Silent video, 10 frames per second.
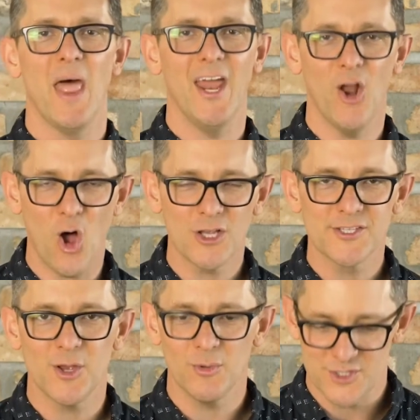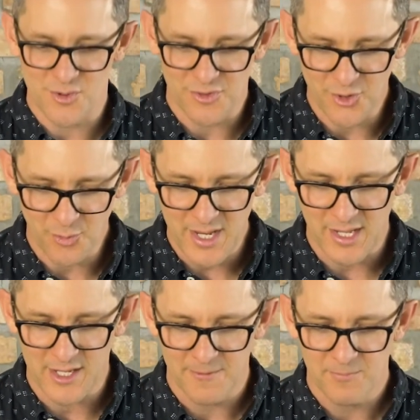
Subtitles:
and also to the Greek.